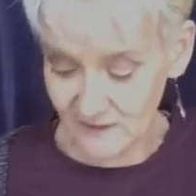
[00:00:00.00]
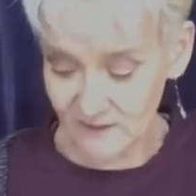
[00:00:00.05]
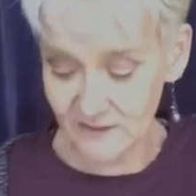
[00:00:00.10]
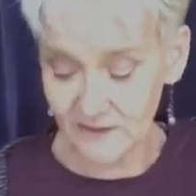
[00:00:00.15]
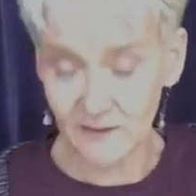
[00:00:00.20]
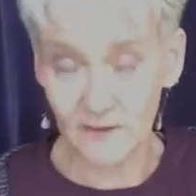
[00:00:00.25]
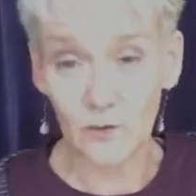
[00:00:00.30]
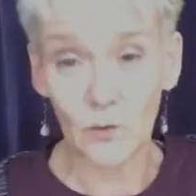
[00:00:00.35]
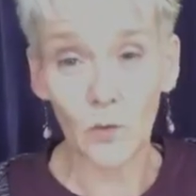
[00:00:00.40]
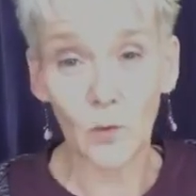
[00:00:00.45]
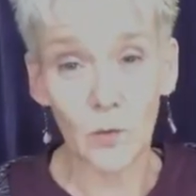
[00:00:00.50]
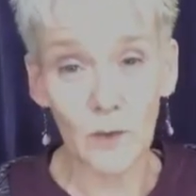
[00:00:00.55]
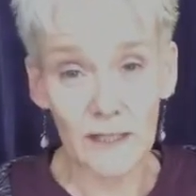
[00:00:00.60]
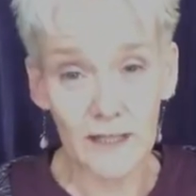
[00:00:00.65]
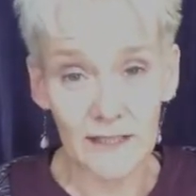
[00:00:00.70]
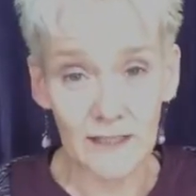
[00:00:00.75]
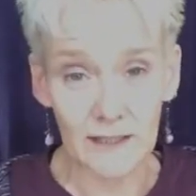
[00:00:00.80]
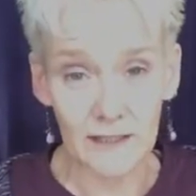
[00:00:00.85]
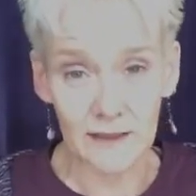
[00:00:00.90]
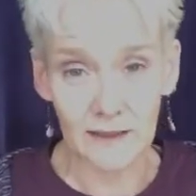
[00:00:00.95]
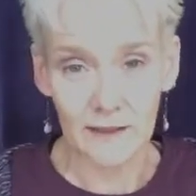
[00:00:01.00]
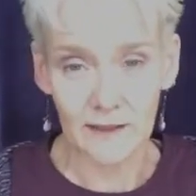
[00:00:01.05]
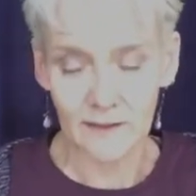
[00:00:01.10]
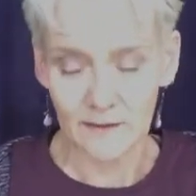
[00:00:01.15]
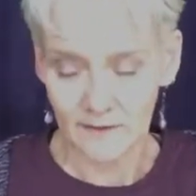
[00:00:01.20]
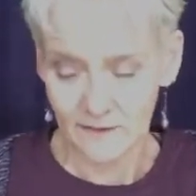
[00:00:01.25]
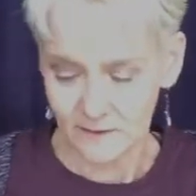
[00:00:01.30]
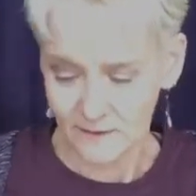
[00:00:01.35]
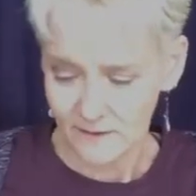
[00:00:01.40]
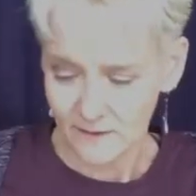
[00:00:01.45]
it with
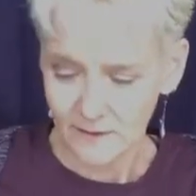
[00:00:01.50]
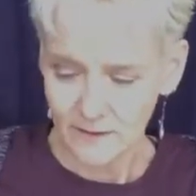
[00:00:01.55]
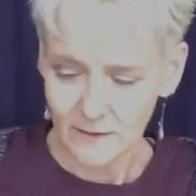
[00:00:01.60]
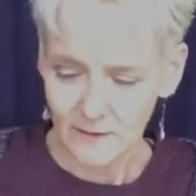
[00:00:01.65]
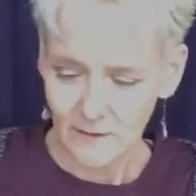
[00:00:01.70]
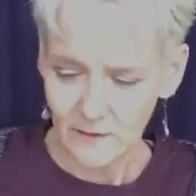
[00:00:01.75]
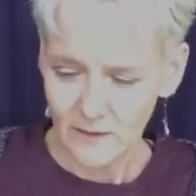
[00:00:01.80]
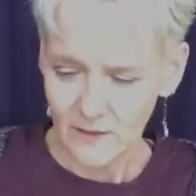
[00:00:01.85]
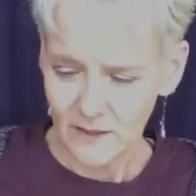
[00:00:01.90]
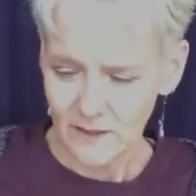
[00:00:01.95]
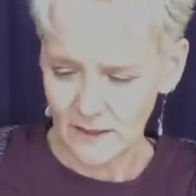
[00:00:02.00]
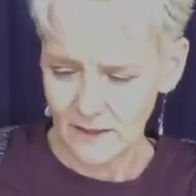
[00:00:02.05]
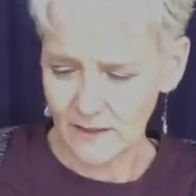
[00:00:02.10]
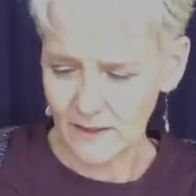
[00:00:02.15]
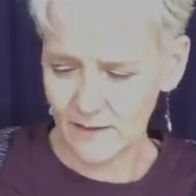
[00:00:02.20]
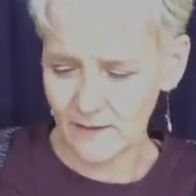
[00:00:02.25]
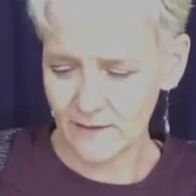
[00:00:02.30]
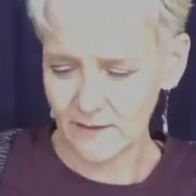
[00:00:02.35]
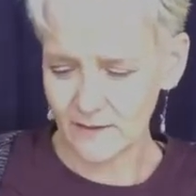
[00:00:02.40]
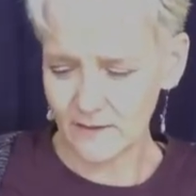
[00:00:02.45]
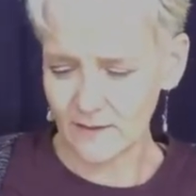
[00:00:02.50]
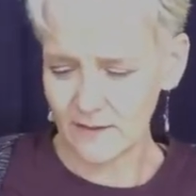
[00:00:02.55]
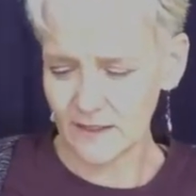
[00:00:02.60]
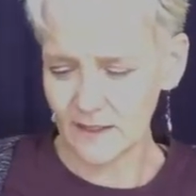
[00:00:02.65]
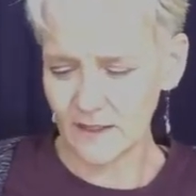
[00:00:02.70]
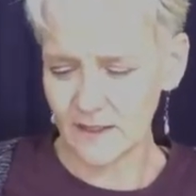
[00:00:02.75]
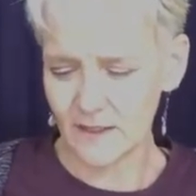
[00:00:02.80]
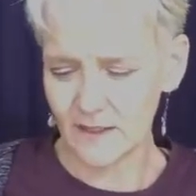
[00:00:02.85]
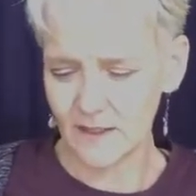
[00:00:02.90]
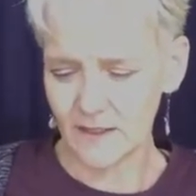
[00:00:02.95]

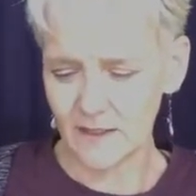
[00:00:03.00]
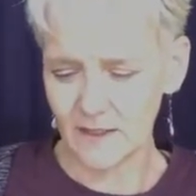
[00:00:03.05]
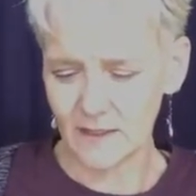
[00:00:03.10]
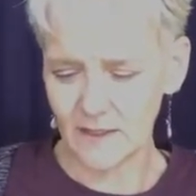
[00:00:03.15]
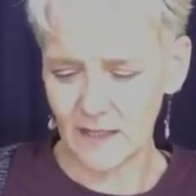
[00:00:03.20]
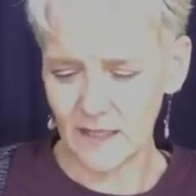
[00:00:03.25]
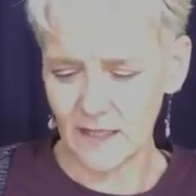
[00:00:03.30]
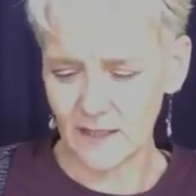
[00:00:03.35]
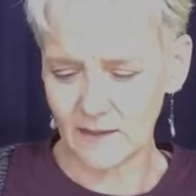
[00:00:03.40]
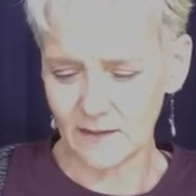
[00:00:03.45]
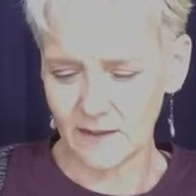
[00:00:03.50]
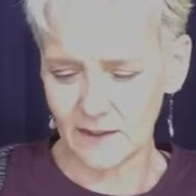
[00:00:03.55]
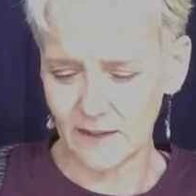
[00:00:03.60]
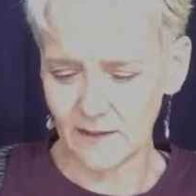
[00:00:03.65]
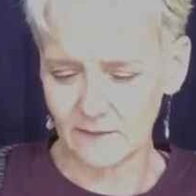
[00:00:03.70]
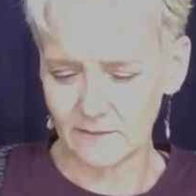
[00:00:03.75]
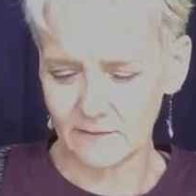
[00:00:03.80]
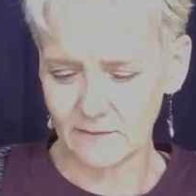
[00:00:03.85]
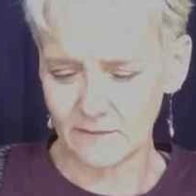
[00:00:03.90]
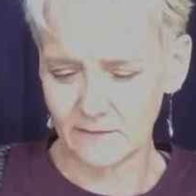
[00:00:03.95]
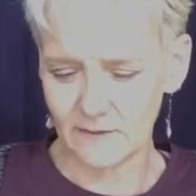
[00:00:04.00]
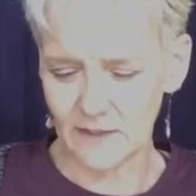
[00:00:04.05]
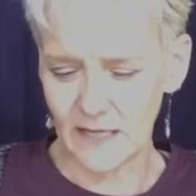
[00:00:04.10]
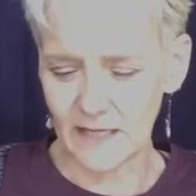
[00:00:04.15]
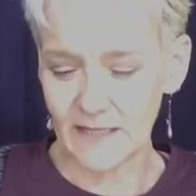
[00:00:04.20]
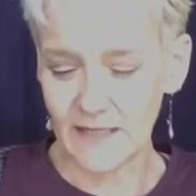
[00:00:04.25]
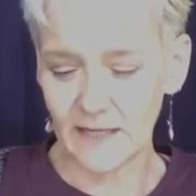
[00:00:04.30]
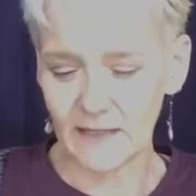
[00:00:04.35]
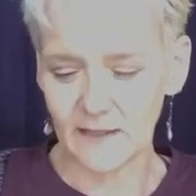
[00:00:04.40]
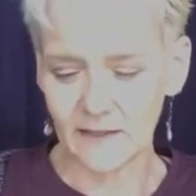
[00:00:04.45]
the
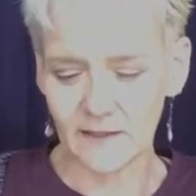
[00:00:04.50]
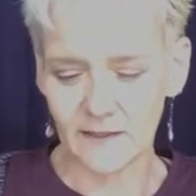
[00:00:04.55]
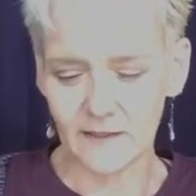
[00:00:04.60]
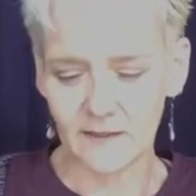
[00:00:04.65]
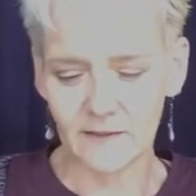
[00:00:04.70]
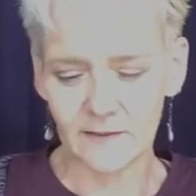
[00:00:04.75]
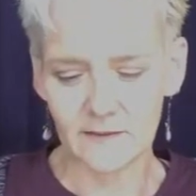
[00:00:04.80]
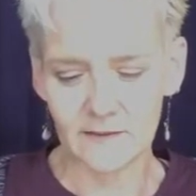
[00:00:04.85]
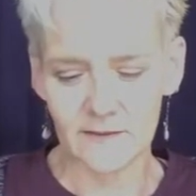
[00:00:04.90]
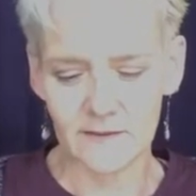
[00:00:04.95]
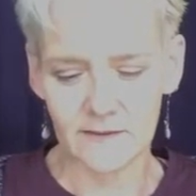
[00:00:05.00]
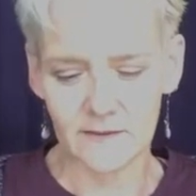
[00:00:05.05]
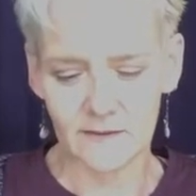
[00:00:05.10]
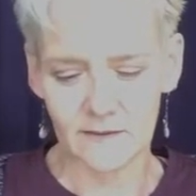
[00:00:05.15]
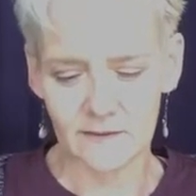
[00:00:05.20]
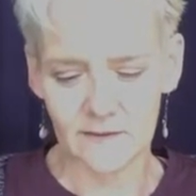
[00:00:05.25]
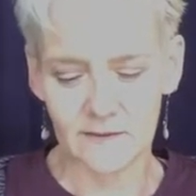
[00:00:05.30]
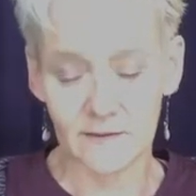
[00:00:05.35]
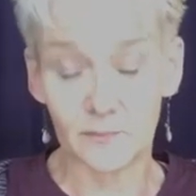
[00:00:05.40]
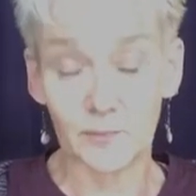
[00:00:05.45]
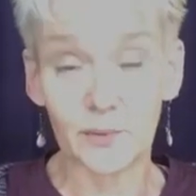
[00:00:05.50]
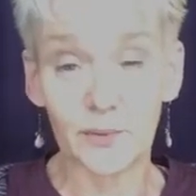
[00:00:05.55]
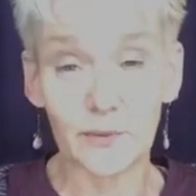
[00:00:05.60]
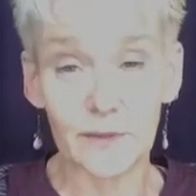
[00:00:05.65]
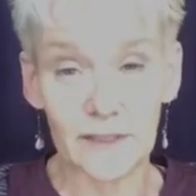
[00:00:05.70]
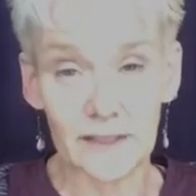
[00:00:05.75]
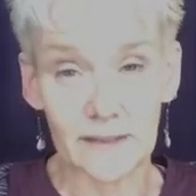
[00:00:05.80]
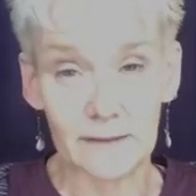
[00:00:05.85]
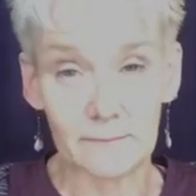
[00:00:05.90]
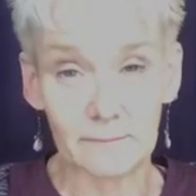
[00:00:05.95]
Isagenix
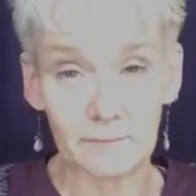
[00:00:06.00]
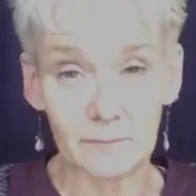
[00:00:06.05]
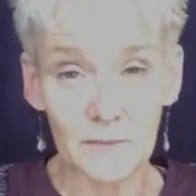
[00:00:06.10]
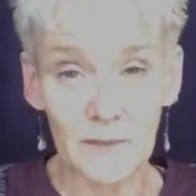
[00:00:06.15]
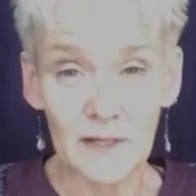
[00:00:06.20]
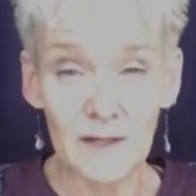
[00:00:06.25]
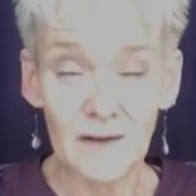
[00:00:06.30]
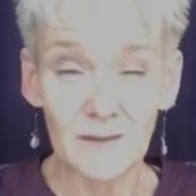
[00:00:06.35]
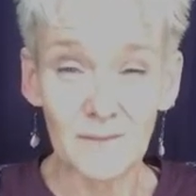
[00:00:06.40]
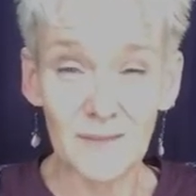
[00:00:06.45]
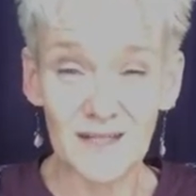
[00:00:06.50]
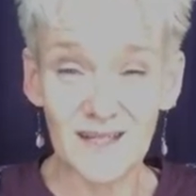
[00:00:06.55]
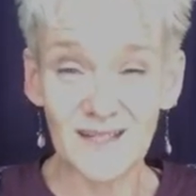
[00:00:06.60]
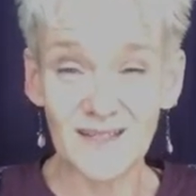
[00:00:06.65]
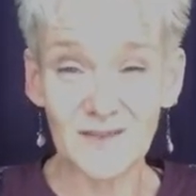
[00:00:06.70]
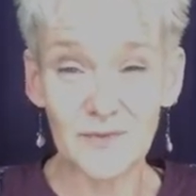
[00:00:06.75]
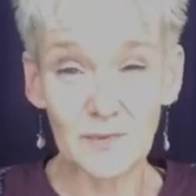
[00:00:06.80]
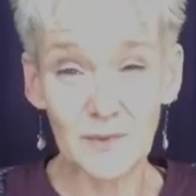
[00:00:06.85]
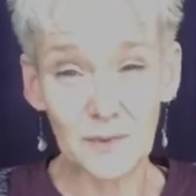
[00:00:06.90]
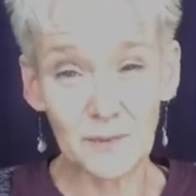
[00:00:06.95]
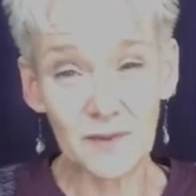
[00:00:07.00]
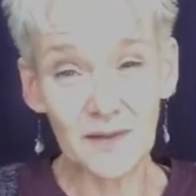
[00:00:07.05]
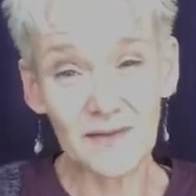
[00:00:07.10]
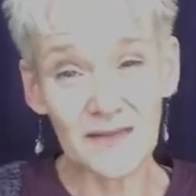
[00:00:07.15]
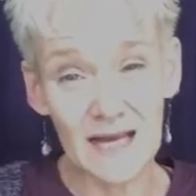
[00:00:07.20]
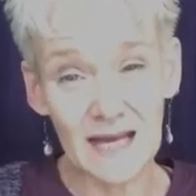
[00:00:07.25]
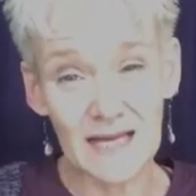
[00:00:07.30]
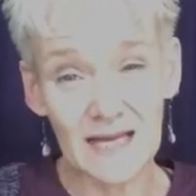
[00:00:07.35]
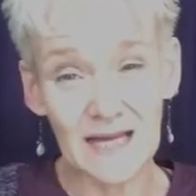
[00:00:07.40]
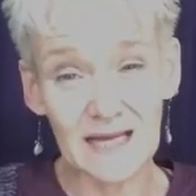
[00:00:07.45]
Supreme, because remember, the
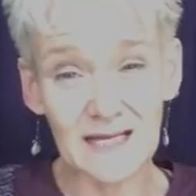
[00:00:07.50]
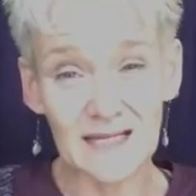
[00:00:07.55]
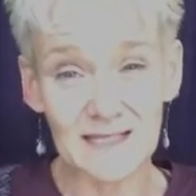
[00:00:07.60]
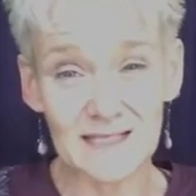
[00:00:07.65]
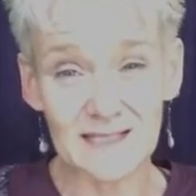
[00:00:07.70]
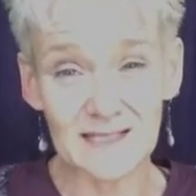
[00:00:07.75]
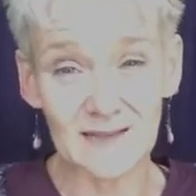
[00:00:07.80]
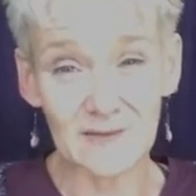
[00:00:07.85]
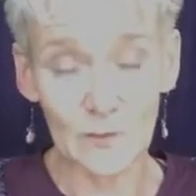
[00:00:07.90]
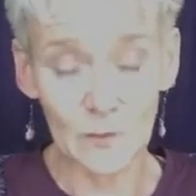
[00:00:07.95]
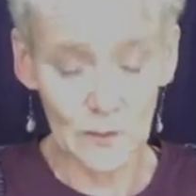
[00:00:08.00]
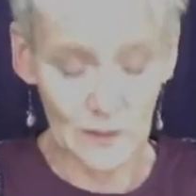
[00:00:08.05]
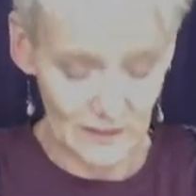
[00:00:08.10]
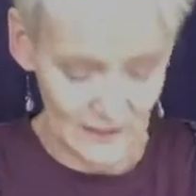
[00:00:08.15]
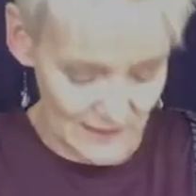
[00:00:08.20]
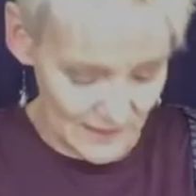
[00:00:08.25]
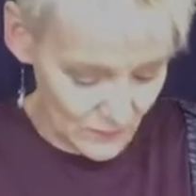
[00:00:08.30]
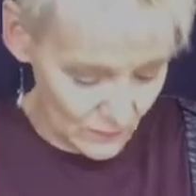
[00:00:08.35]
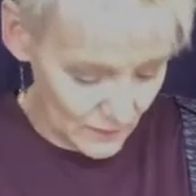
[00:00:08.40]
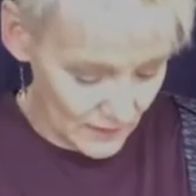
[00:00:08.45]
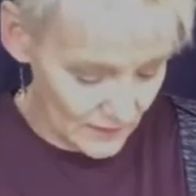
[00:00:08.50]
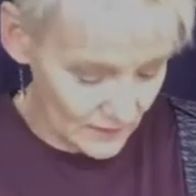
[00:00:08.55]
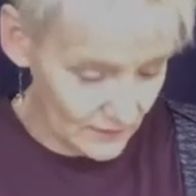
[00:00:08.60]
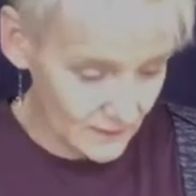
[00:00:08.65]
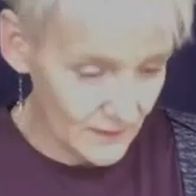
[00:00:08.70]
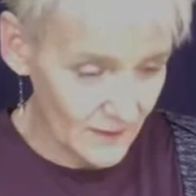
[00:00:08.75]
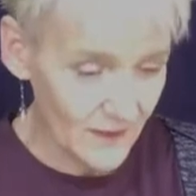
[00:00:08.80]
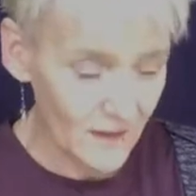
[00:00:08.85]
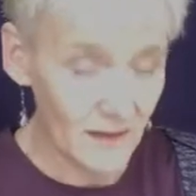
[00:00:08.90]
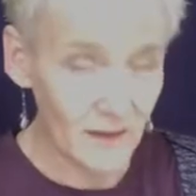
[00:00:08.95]
Isagenix didn't work that
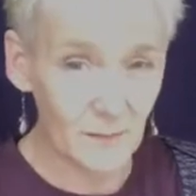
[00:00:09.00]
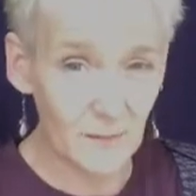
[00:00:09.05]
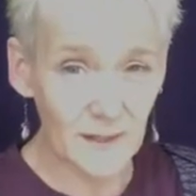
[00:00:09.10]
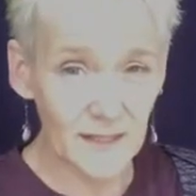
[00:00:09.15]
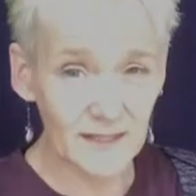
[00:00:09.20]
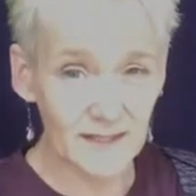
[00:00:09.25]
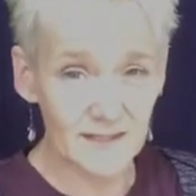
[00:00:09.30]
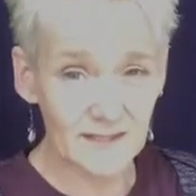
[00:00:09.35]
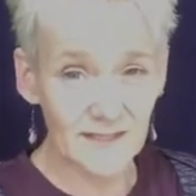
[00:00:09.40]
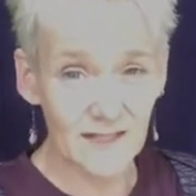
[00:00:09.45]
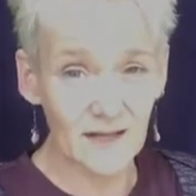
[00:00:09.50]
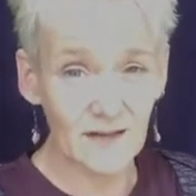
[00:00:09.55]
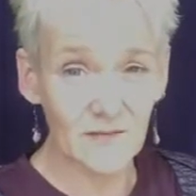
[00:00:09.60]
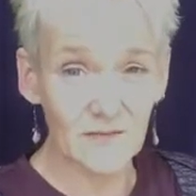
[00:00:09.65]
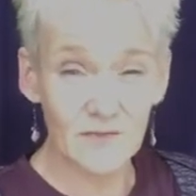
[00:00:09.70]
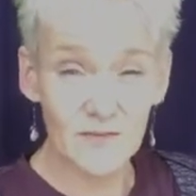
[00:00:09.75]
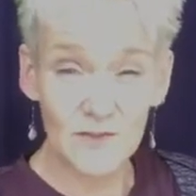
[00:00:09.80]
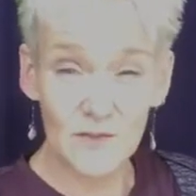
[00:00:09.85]
well all by itself.